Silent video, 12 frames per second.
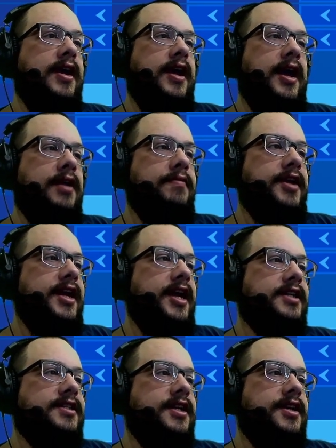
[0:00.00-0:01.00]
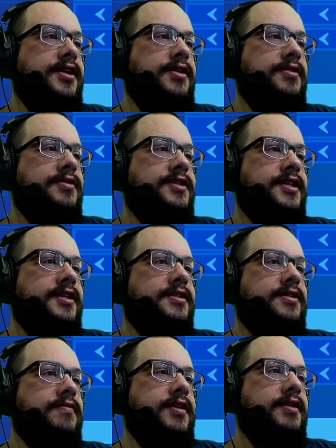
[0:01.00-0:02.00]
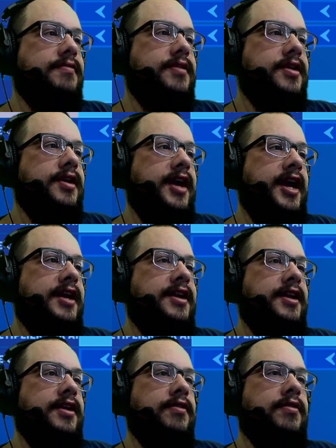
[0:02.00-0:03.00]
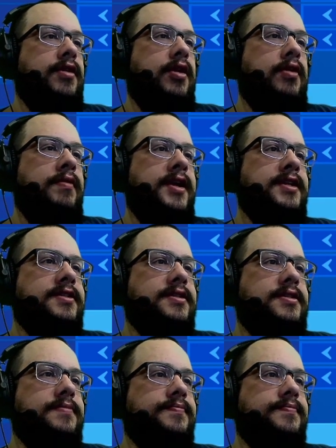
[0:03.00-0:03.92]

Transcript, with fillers: And we can actually use it when we're editing or always.